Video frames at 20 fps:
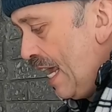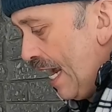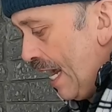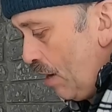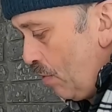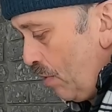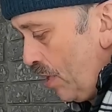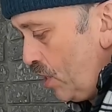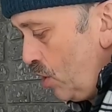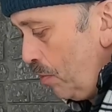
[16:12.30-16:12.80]

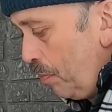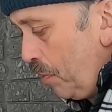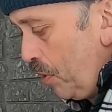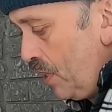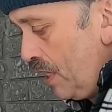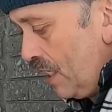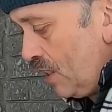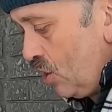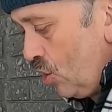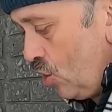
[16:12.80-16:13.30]
And when you
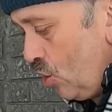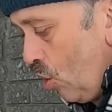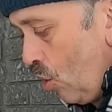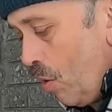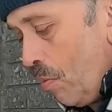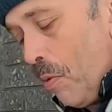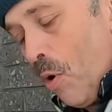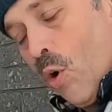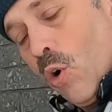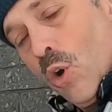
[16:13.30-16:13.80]
put it in
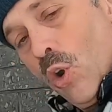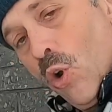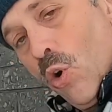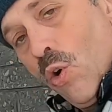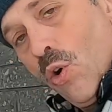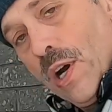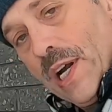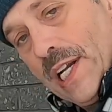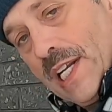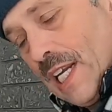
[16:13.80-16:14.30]
normal,
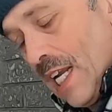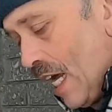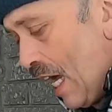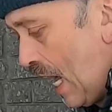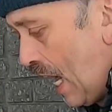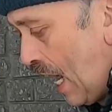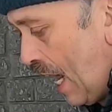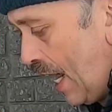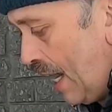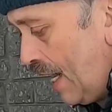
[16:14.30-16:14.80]
low, and
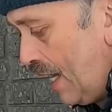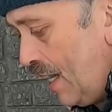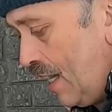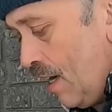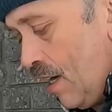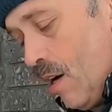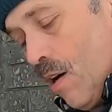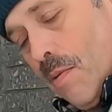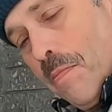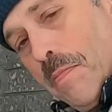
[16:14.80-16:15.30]

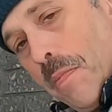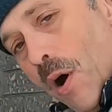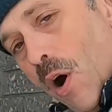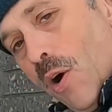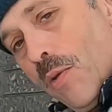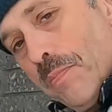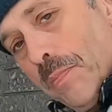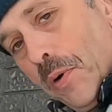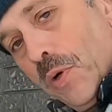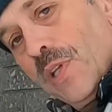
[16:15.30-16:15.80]
high
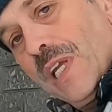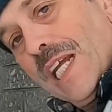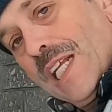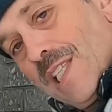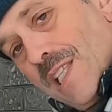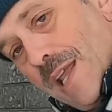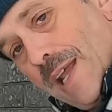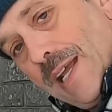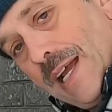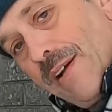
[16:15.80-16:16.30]
output,
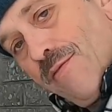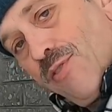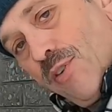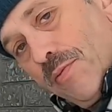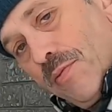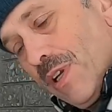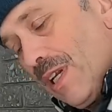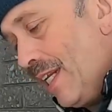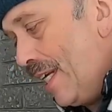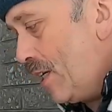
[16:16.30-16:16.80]
it's taking
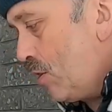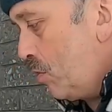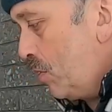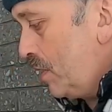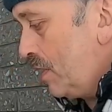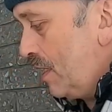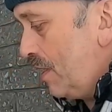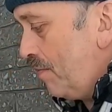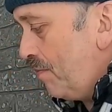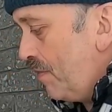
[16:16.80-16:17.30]
from the
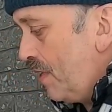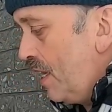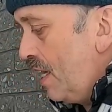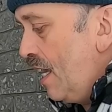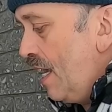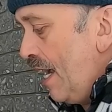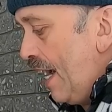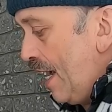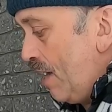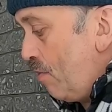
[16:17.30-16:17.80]
liquid.
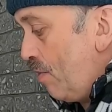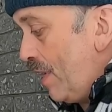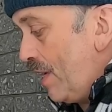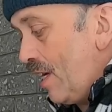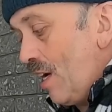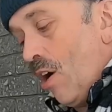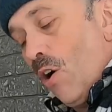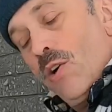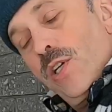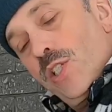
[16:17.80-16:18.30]
And right
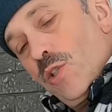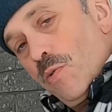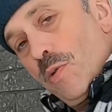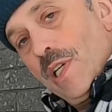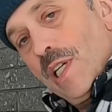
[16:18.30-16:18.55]
now it's